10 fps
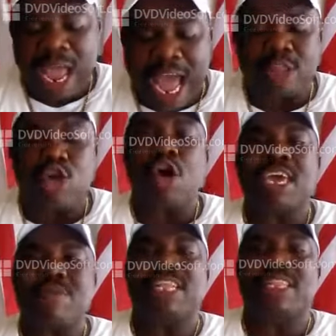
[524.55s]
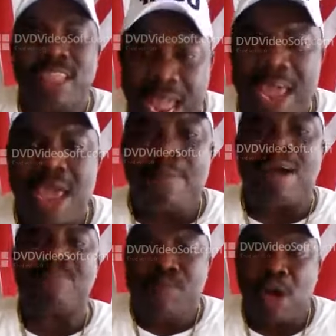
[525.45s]
I don't give a damn
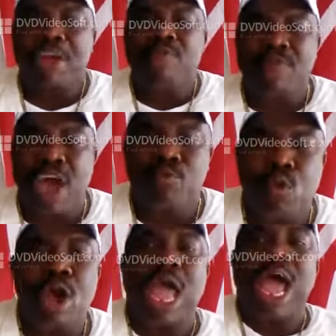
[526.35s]
about fucking Facebook.